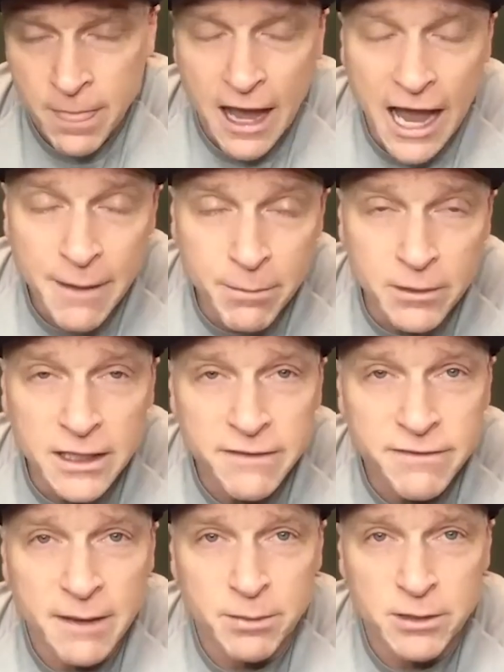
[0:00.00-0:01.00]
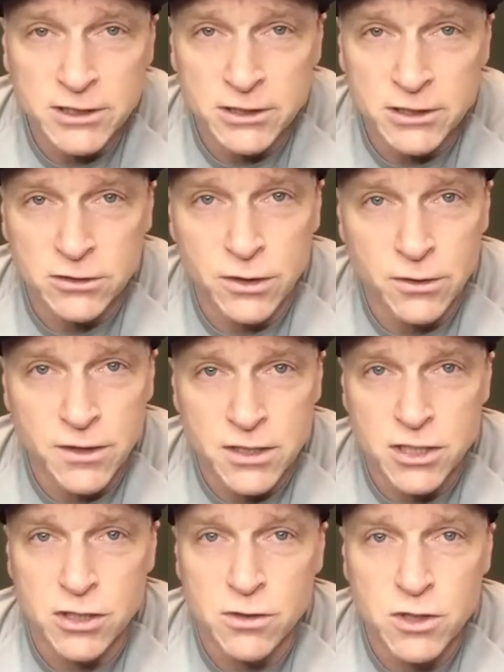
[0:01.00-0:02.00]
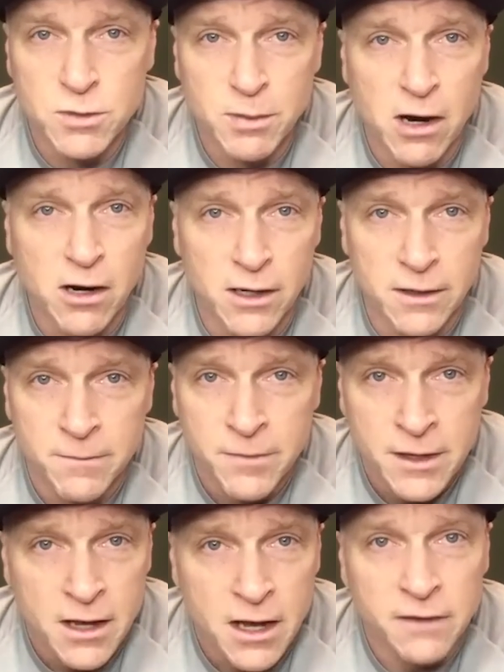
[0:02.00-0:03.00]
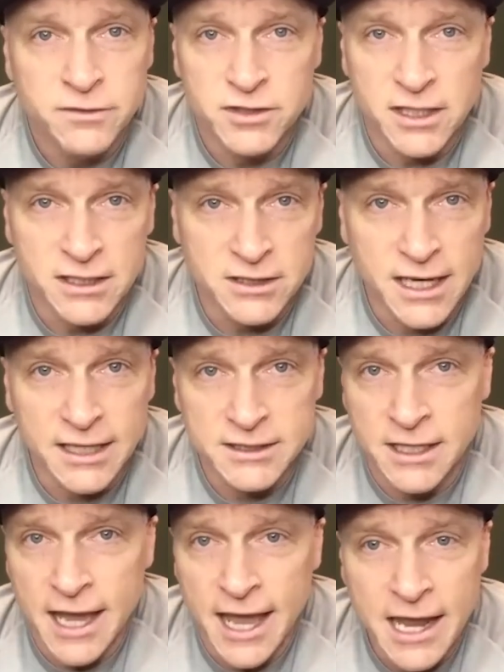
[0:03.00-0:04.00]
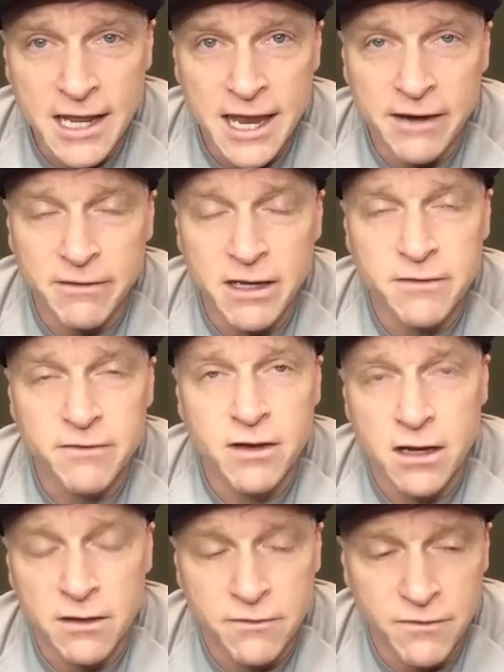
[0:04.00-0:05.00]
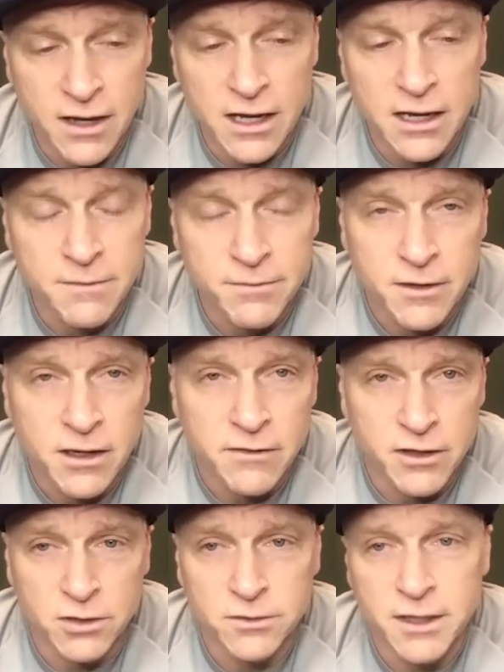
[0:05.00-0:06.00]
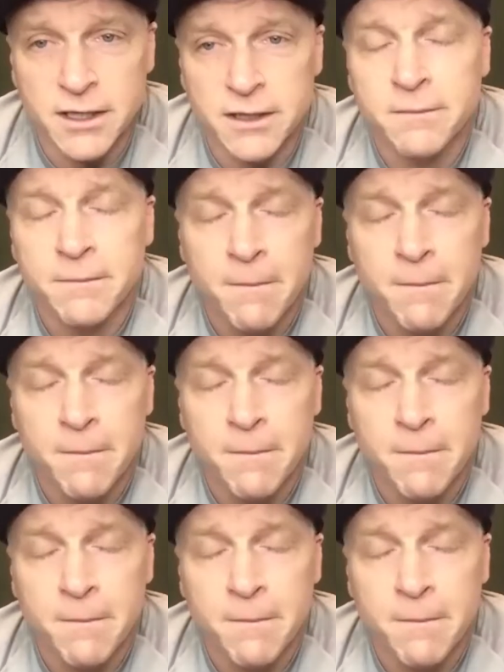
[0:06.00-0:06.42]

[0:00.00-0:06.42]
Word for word: I believe that personal growth is a huge part of success in any area of uh, of a career.